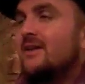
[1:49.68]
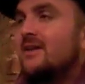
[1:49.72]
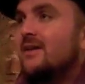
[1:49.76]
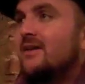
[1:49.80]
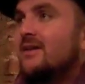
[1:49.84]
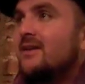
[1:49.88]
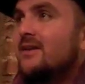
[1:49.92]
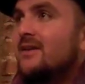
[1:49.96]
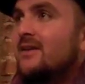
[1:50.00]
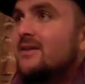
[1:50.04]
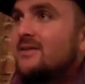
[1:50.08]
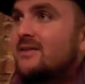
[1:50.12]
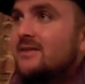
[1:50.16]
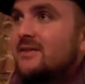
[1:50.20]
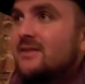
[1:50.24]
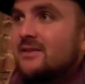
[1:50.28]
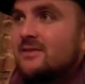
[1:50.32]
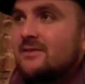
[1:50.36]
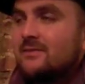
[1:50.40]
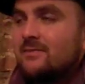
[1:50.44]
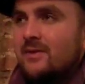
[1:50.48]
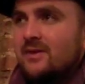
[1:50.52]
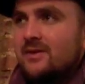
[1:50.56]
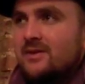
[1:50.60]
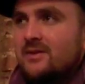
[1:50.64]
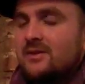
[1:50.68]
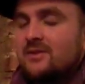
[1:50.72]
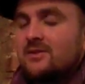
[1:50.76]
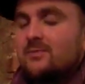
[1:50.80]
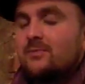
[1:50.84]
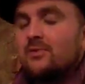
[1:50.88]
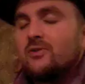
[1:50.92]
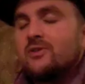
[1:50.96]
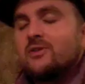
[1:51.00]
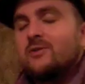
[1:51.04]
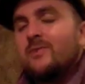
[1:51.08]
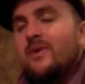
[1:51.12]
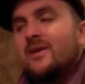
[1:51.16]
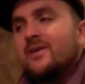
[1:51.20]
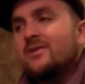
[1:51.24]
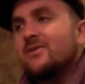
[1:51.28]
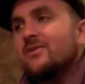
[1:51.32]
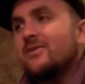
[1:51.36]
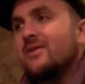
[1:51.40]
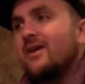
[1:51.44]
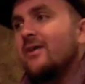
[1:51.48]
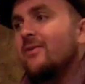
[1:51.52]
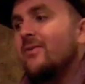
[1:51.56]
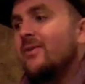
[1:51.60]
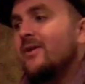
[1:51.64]
it's just more
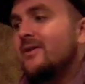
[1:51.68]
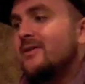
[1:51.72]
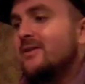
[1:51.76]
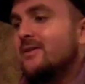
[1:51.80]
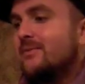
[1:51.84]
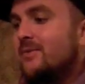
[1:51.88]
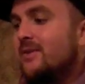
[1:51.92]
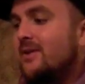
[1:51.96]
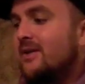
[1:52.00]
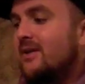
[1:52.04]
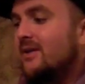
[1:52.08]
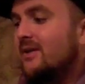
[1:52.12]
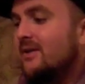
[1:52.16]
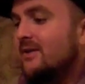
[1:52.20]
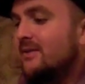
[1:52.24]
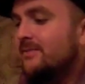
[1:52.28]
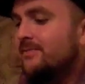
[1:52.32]
special that way to me.